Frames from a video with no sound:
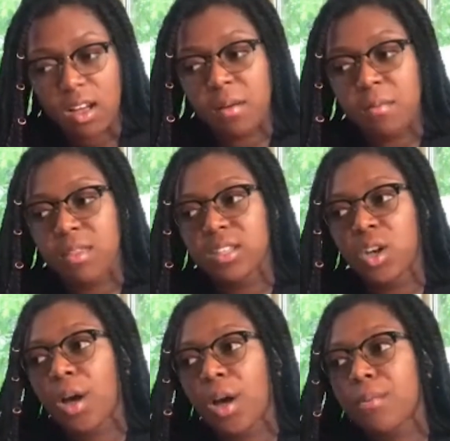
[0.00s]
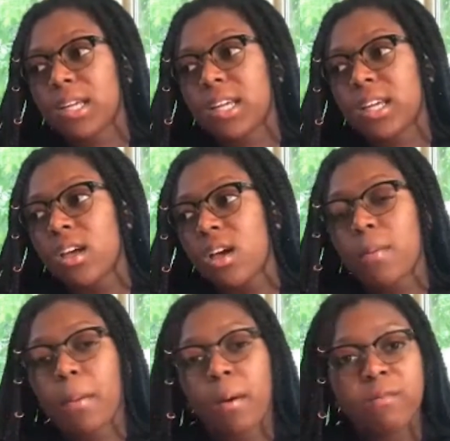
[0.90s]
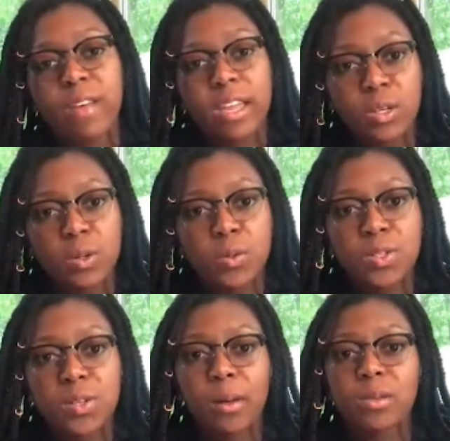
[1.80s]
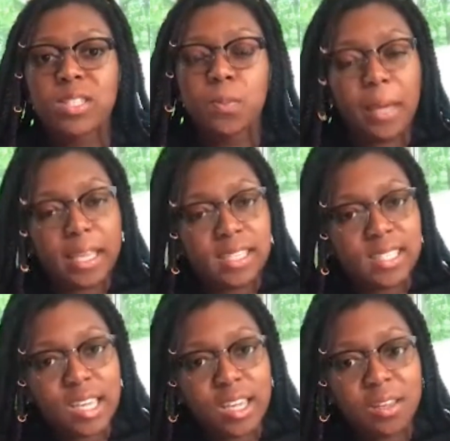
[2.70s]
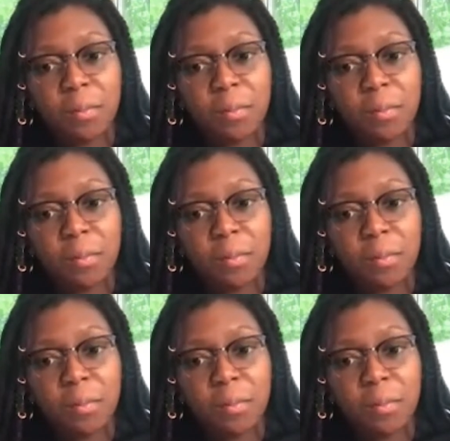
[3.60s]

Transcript: Um, they taught me about venues, about spacing,